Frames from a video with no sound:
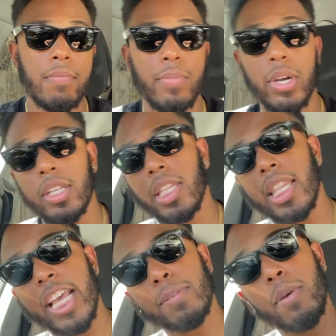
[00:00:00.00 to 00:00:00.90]
but
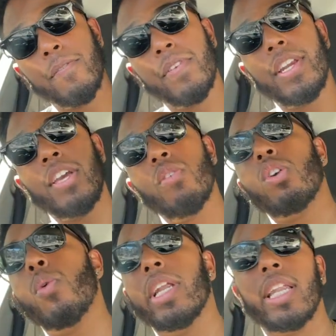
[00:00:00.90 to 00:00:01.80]
that's my video
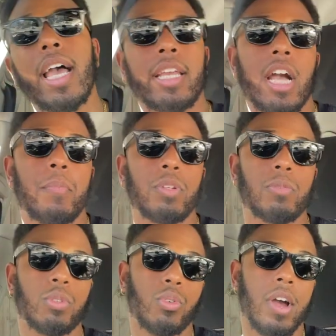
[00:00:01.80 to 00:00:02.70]
go ahead and like comment
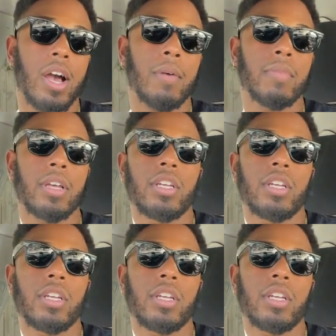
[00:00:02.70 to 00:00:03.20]
subscribe